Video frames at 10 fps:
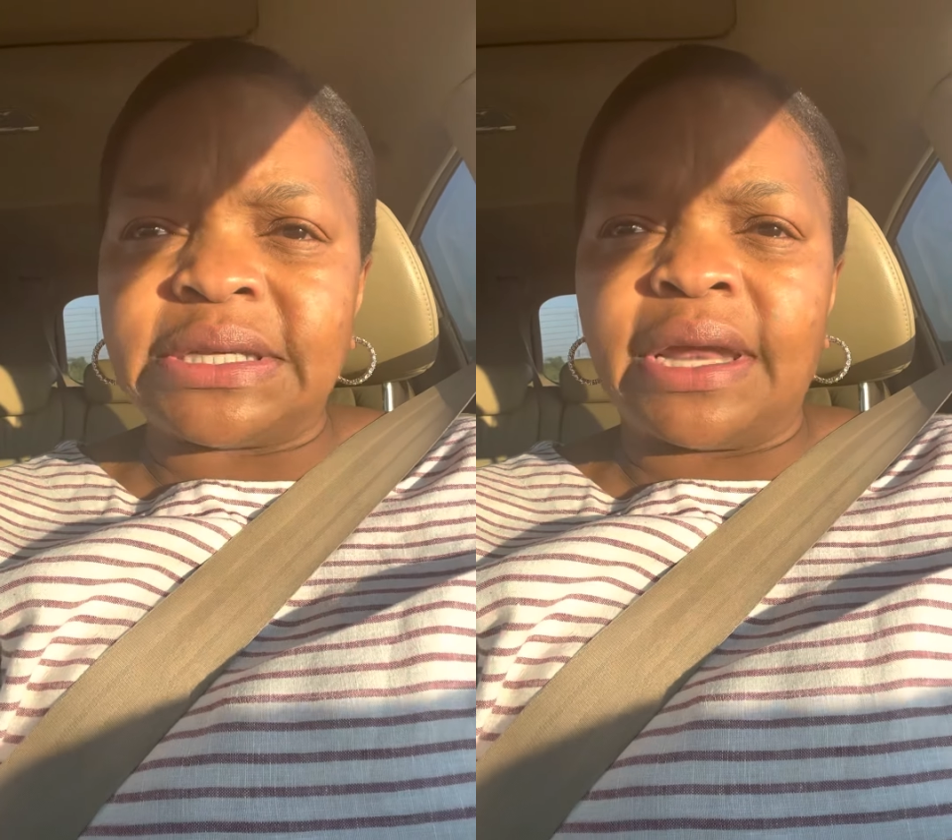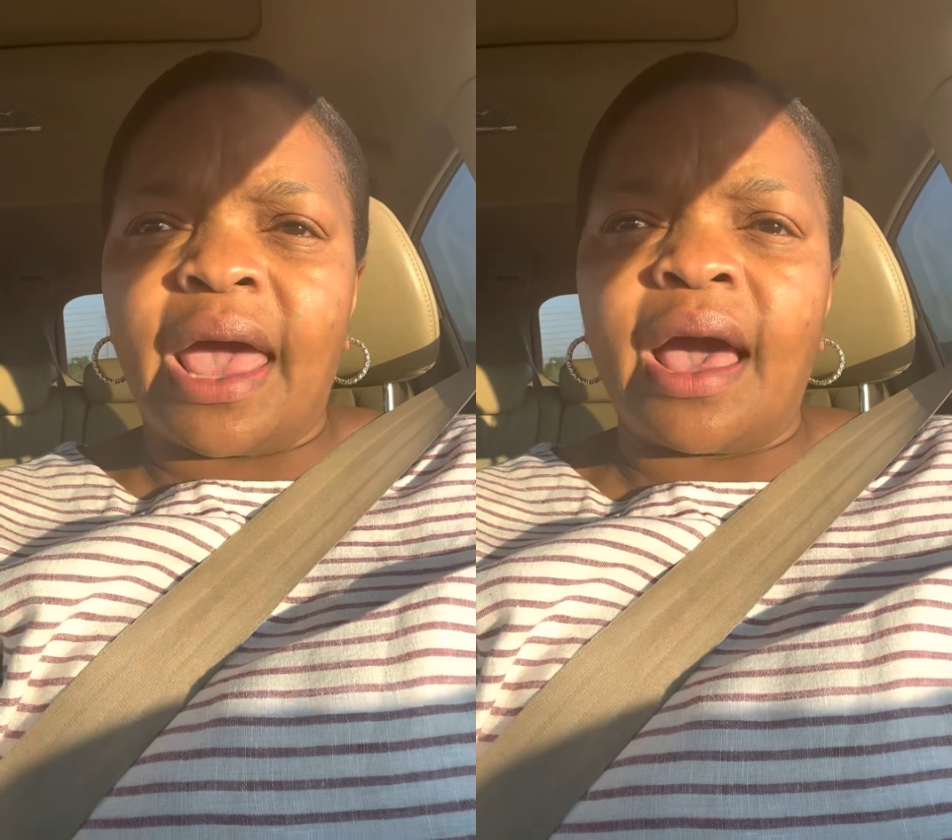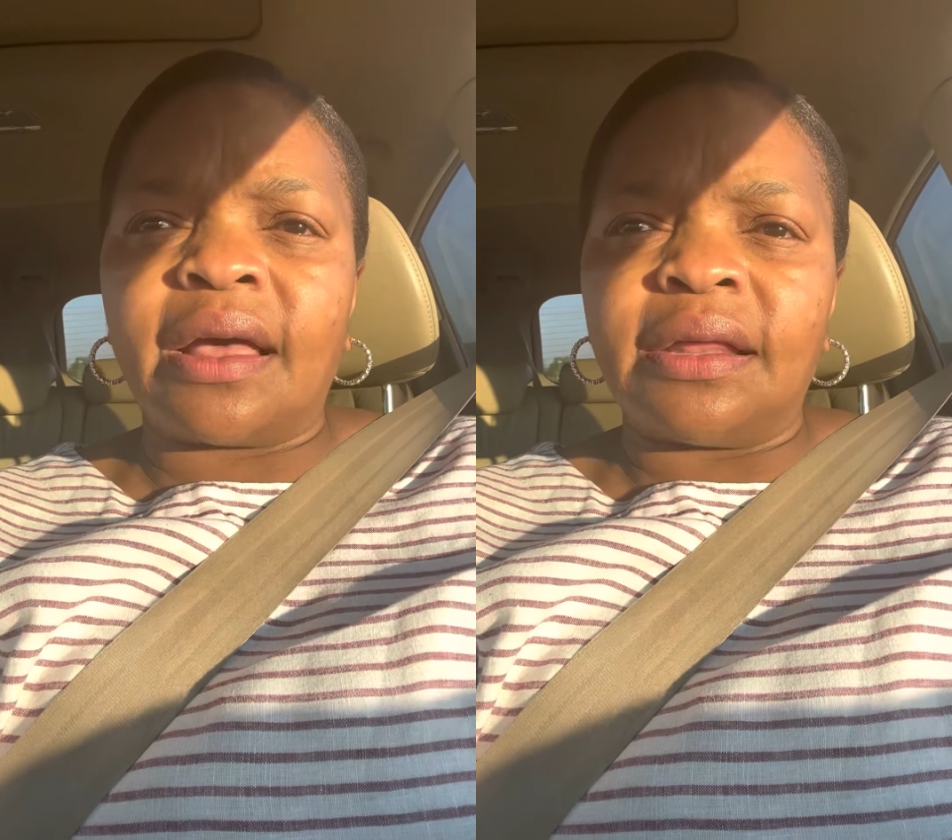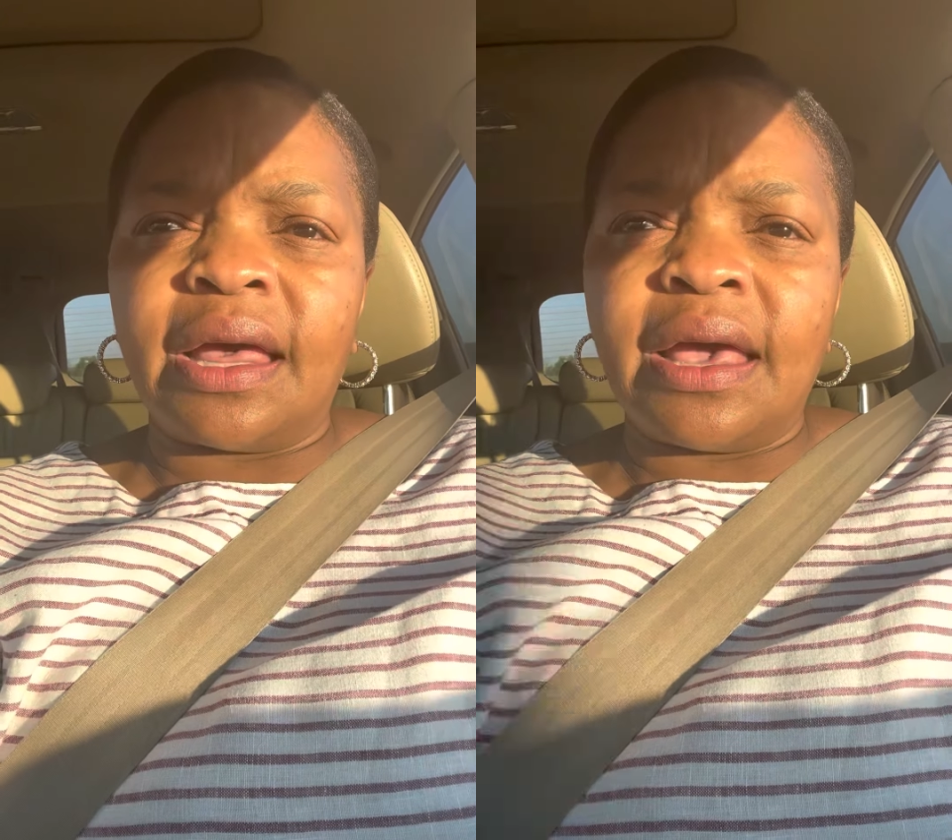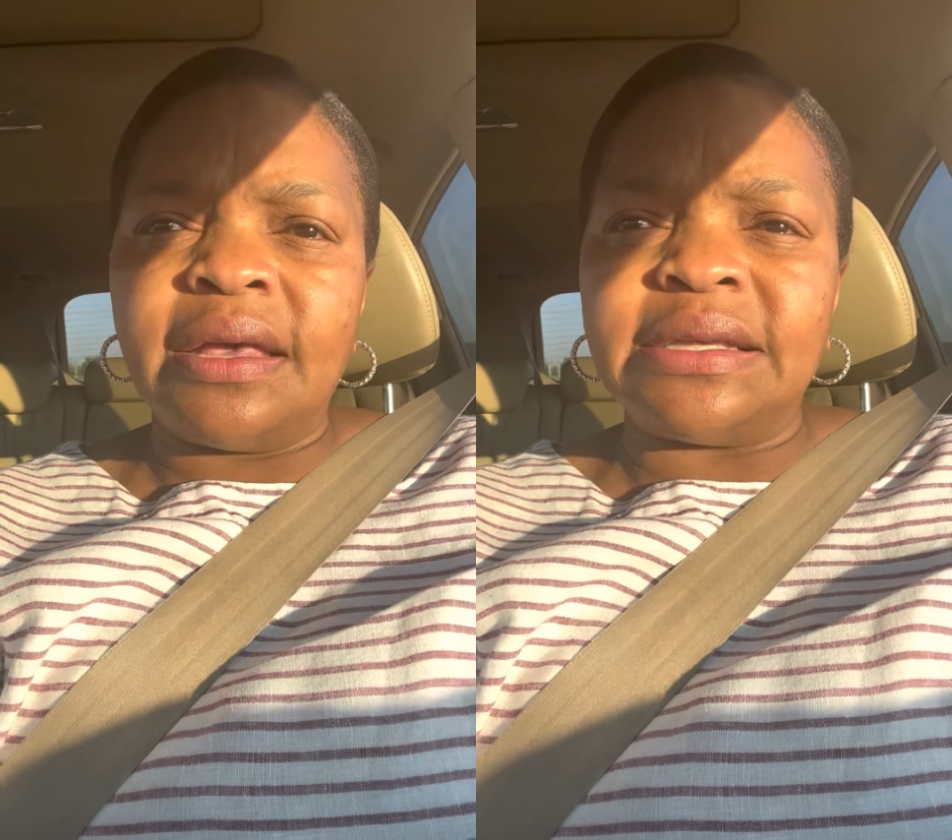and
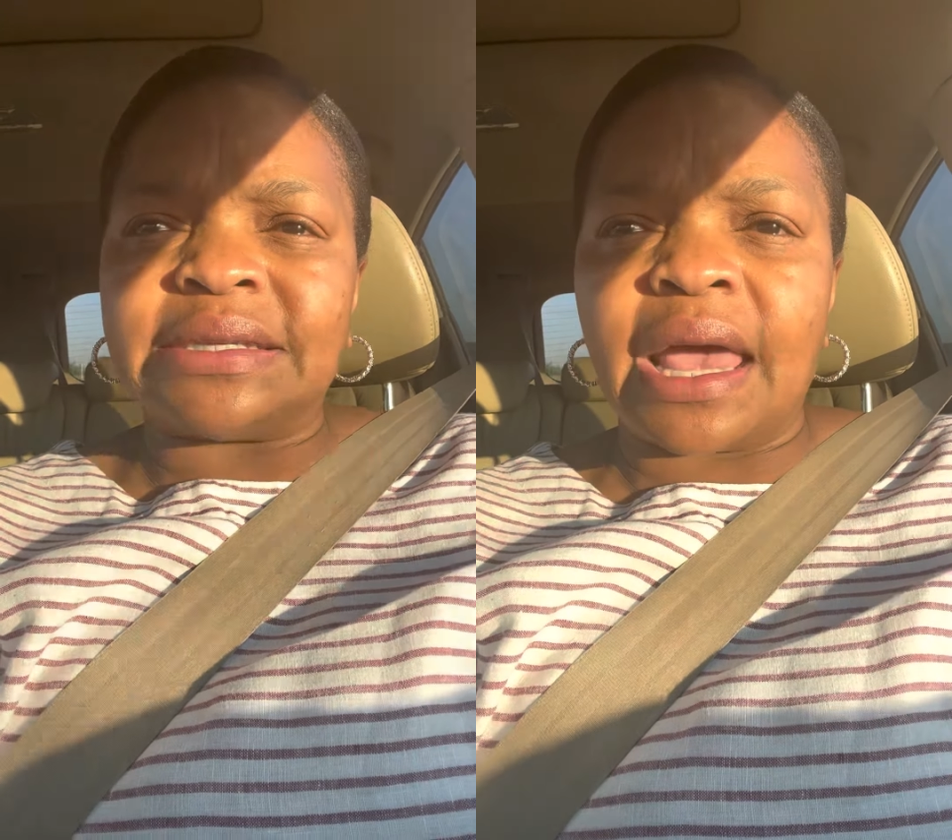accolades